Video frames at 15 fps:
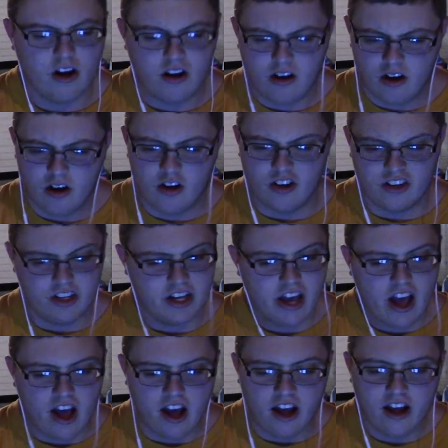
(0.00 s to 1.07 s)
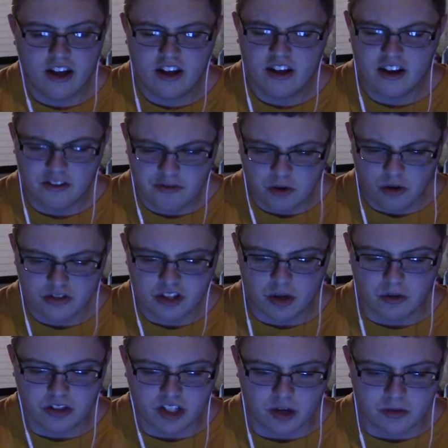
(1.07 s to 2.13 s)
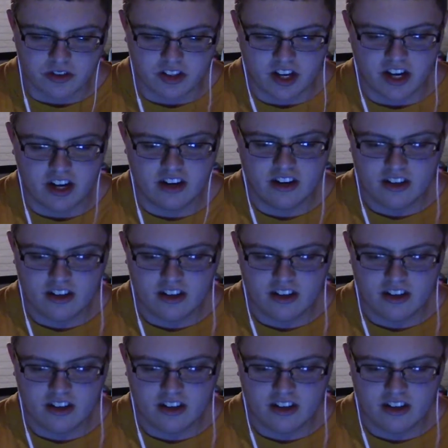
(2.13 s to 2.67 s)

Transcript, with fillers: Oh yeah, of course I wish I was there.